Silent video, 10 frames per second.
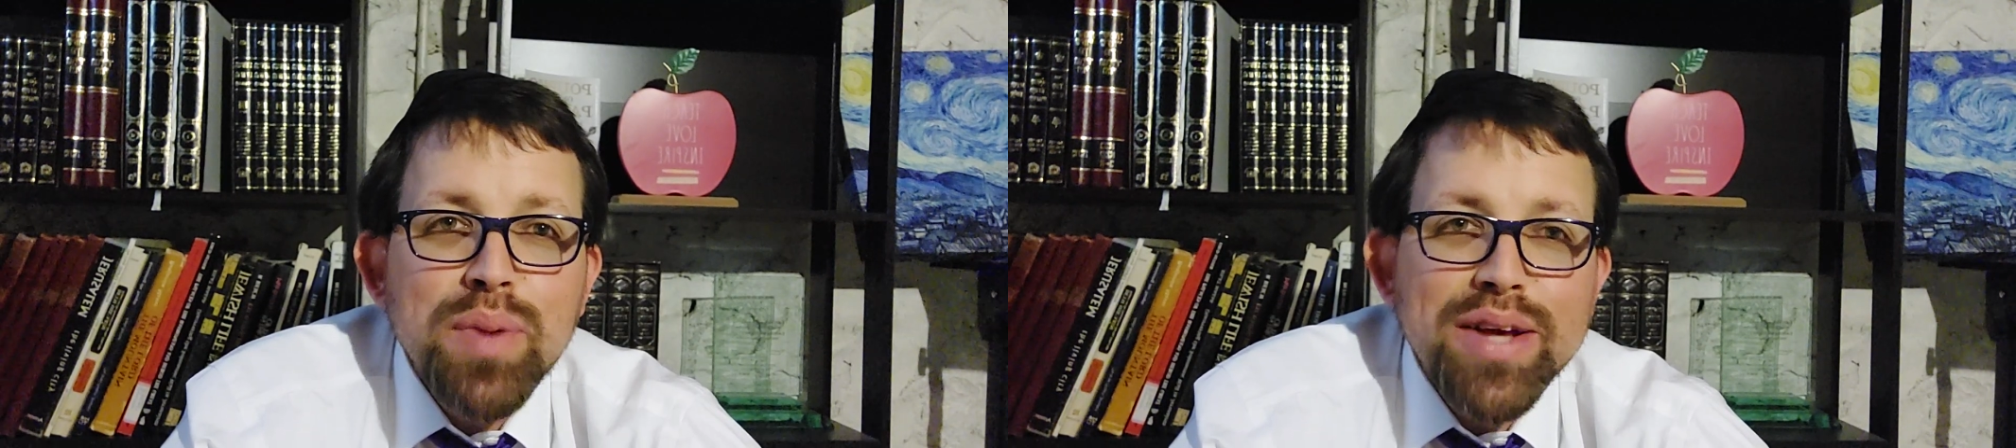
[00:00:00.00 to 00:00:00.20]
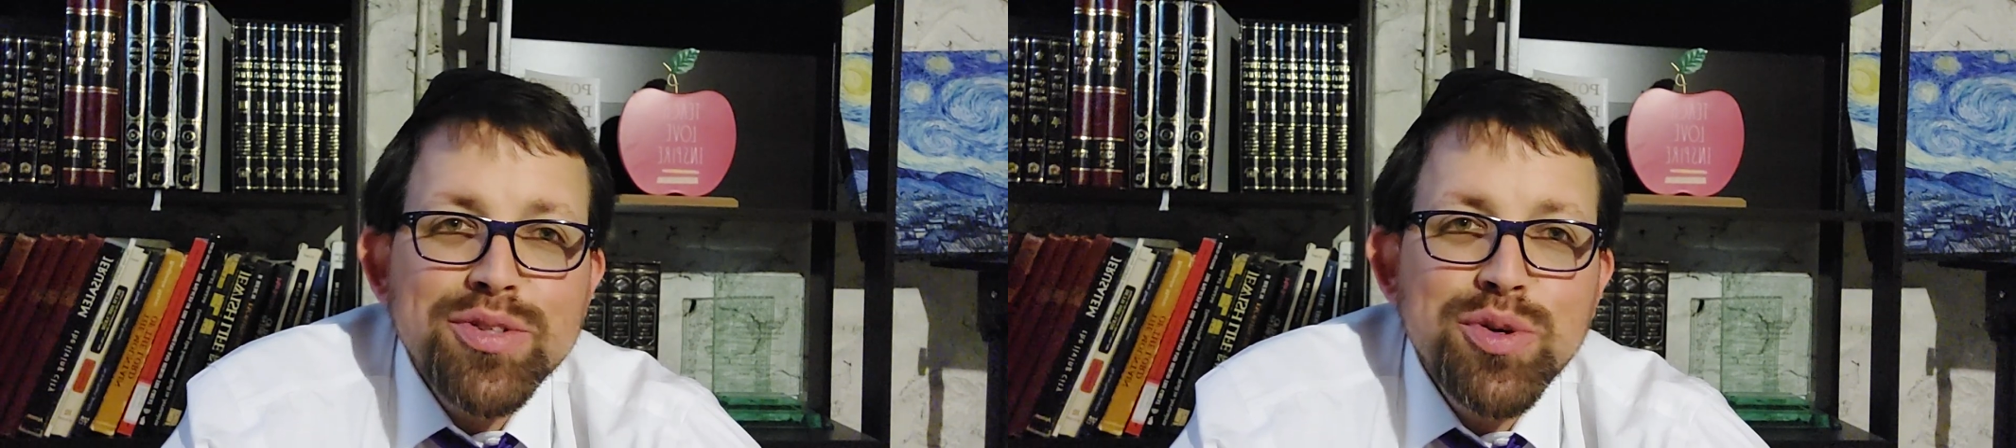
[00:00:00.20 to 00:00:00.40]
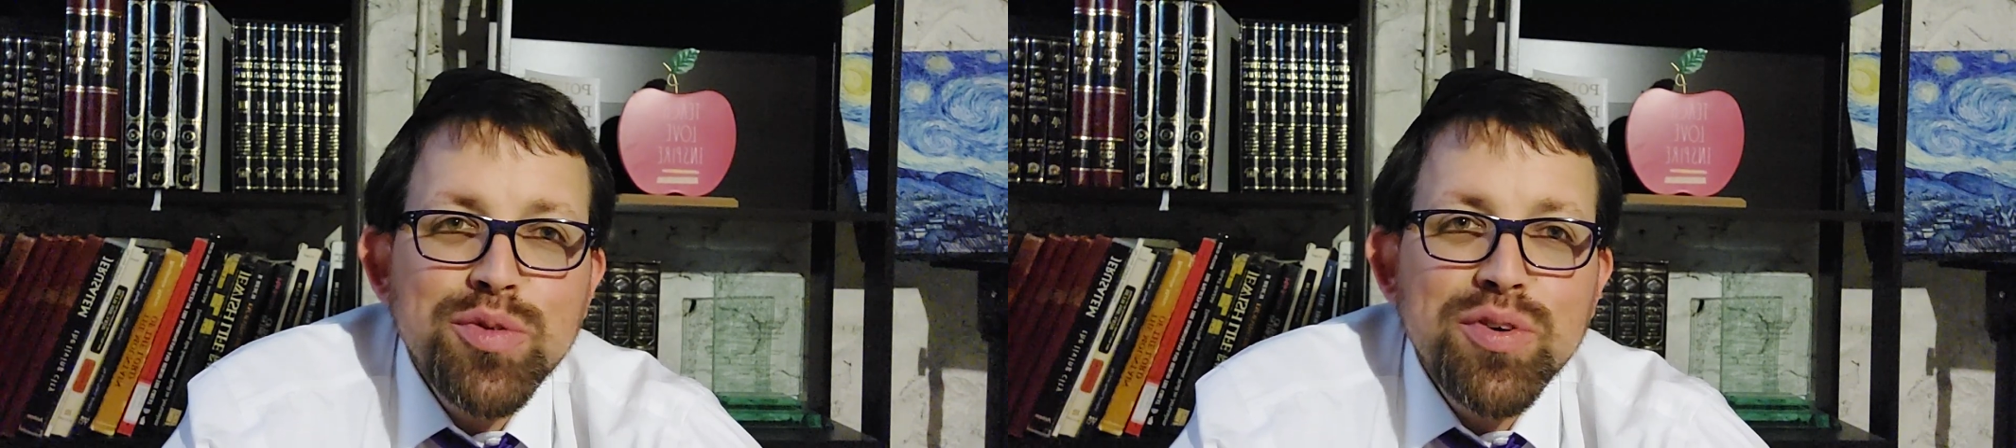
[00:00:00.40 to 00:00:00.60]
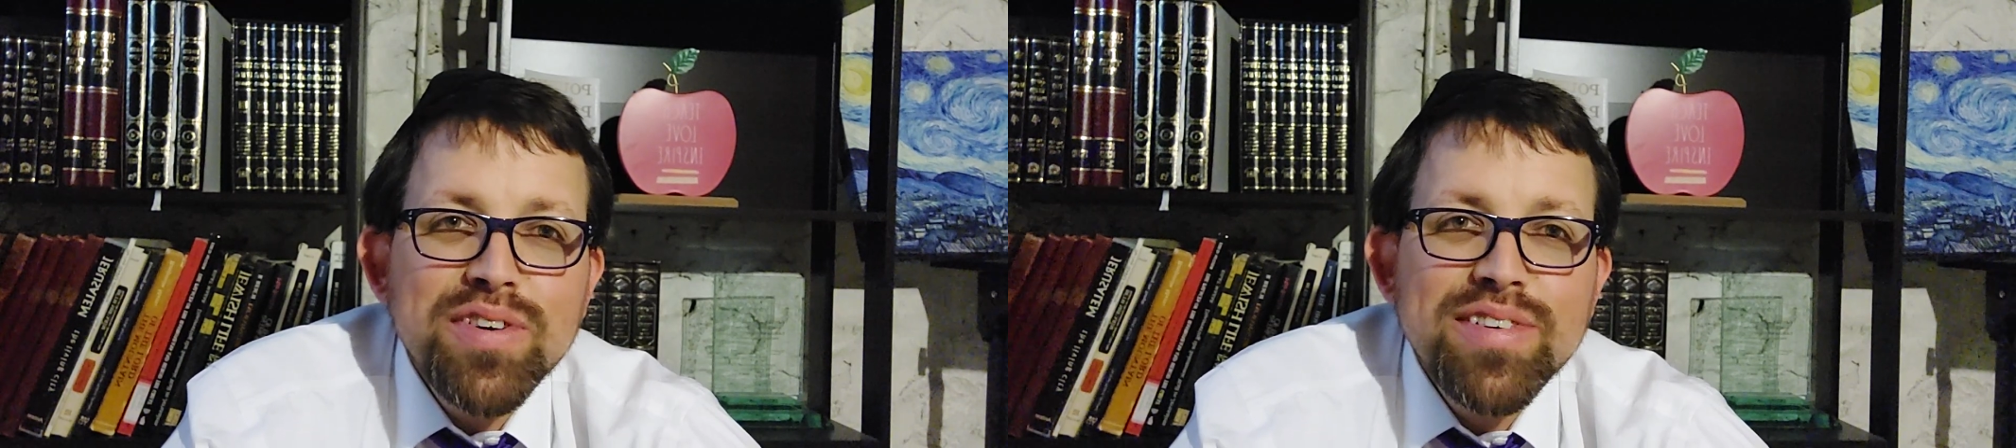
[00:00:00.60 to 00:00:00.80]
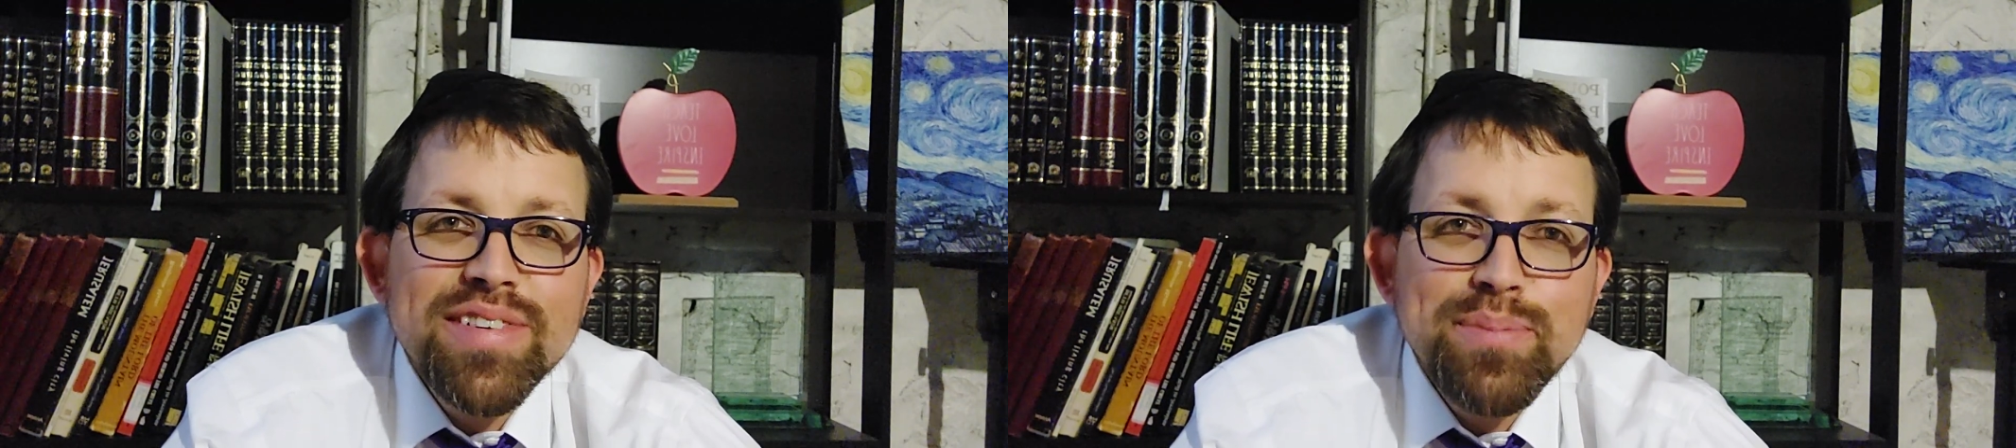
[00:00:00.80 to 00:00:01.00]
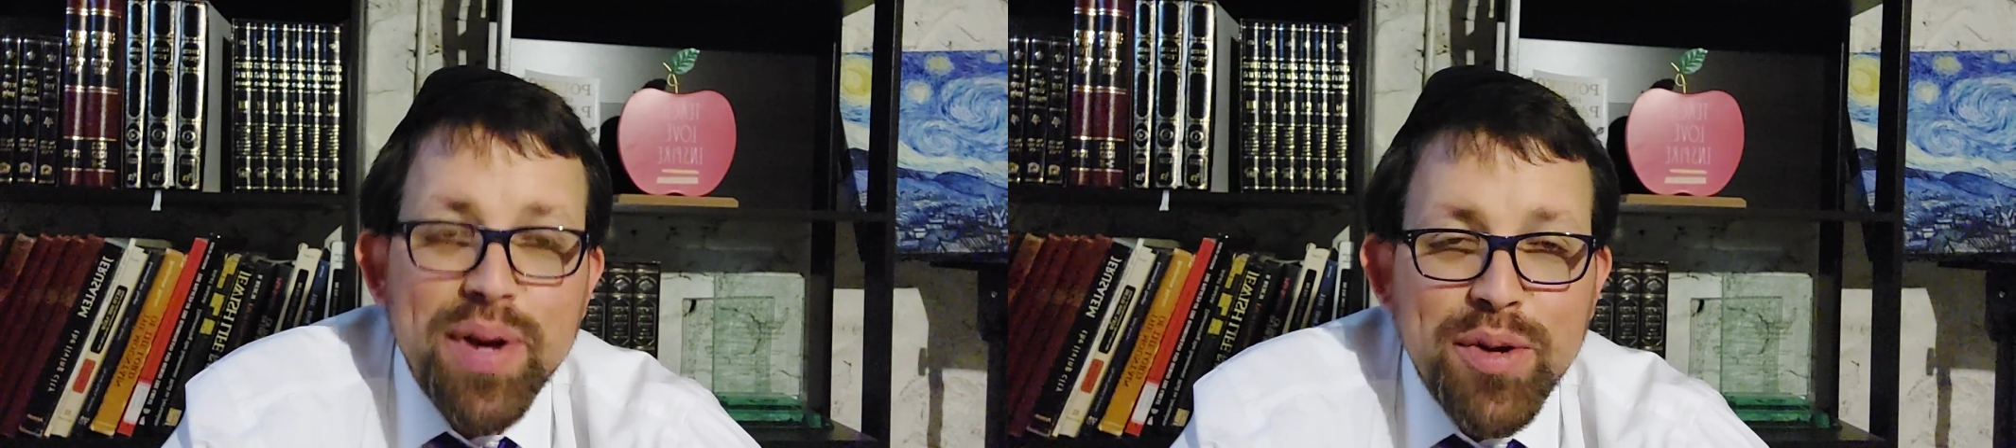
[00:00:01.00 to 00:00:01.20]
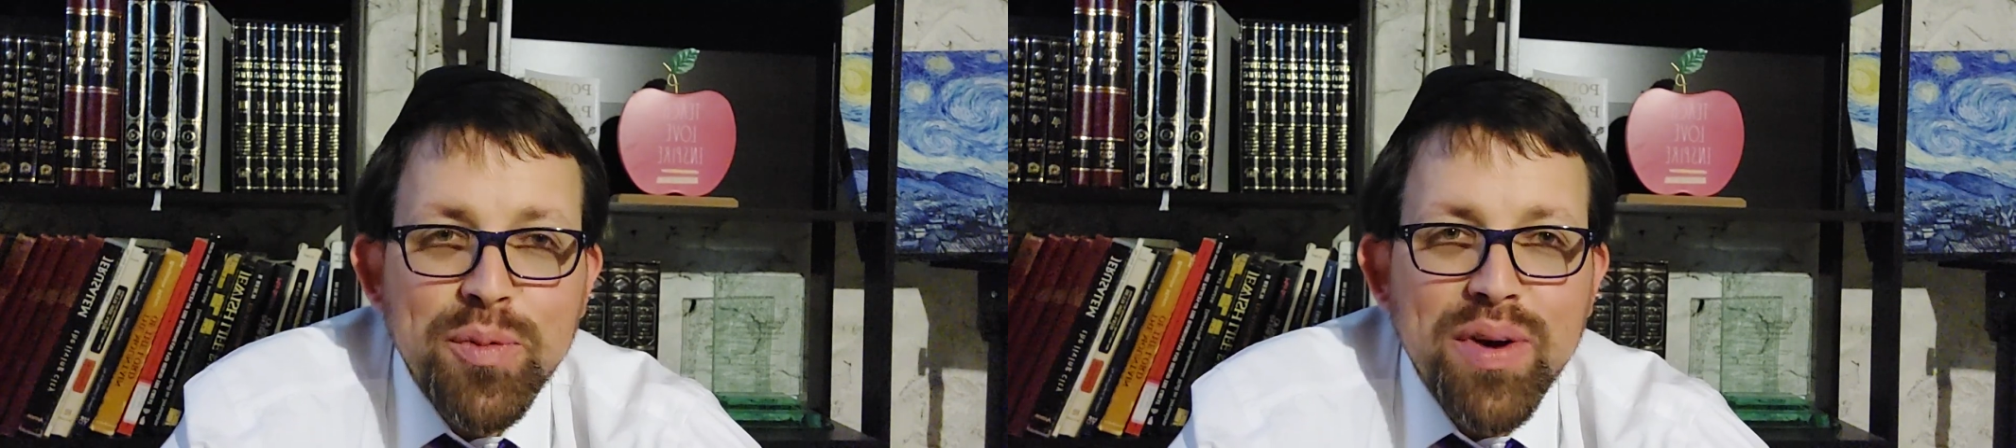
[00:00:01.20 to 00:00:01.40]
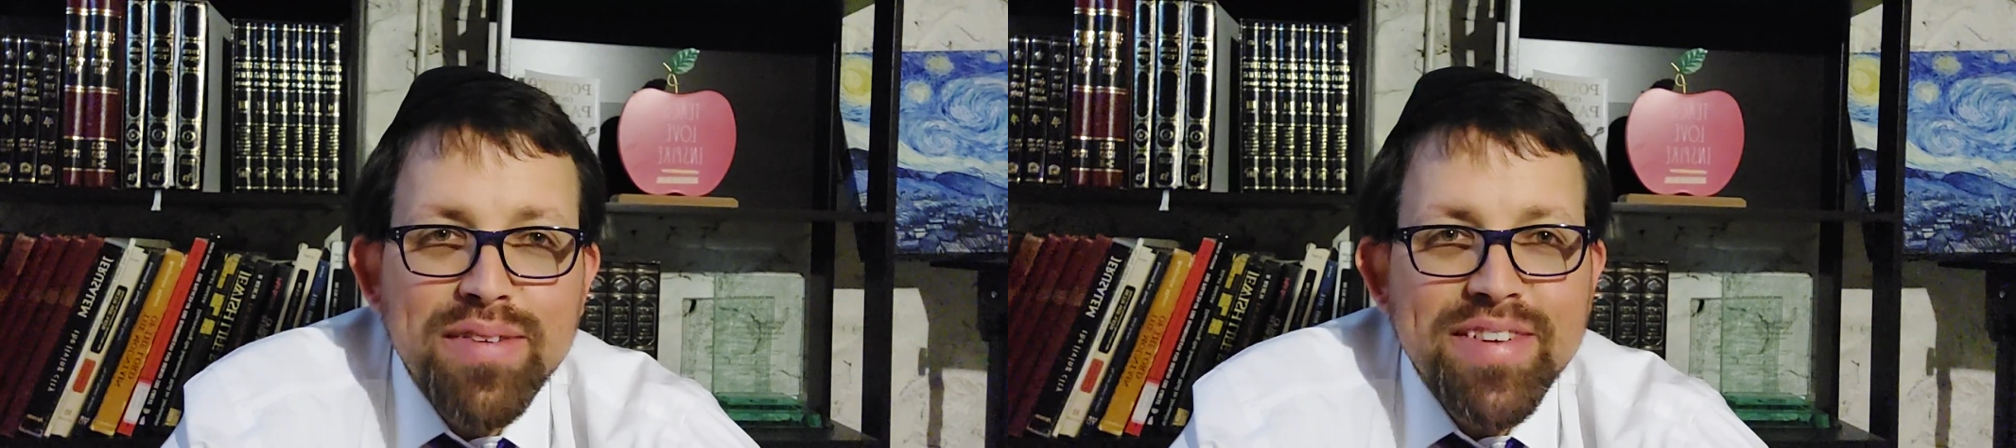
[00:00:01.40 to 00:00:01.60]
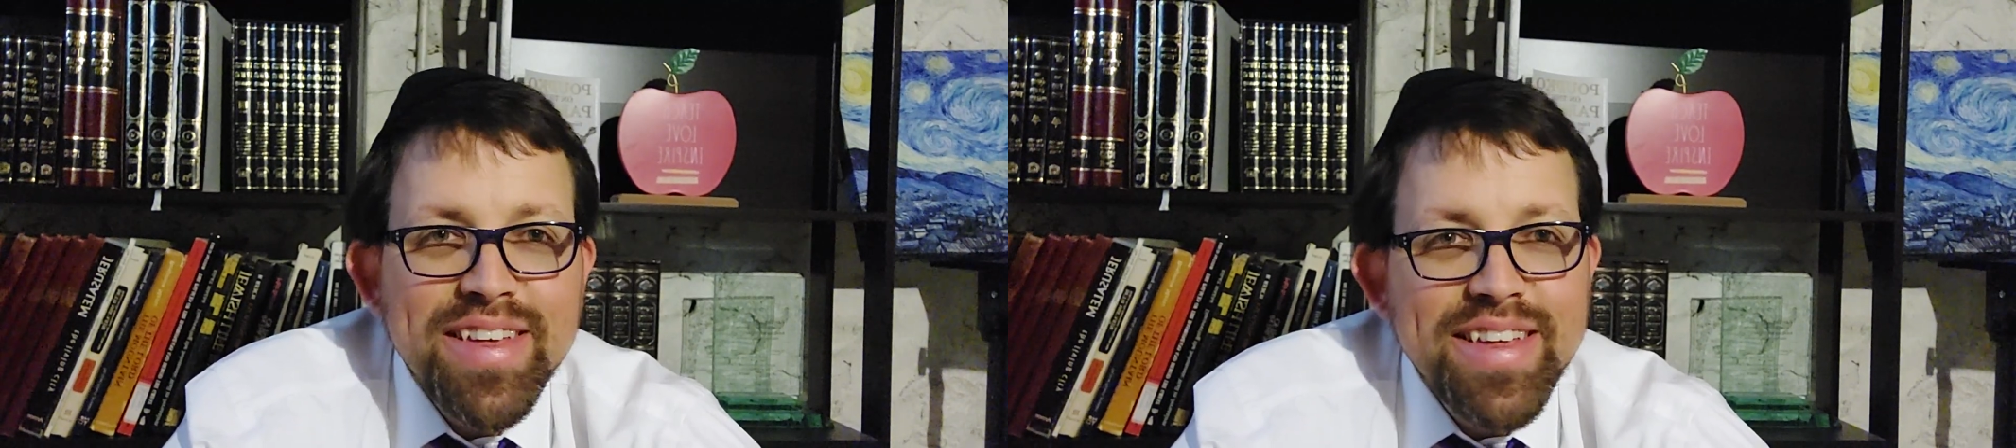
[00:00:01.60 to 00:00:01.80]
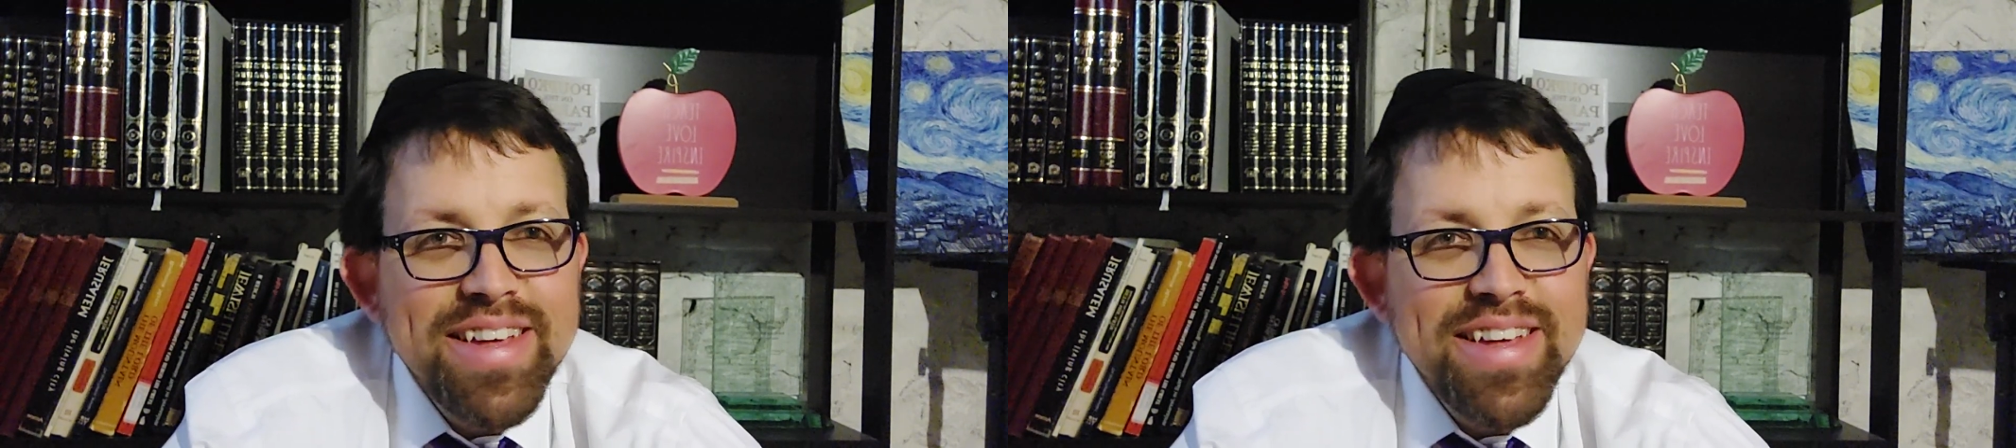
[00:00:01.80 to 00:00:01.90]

Passover microwave.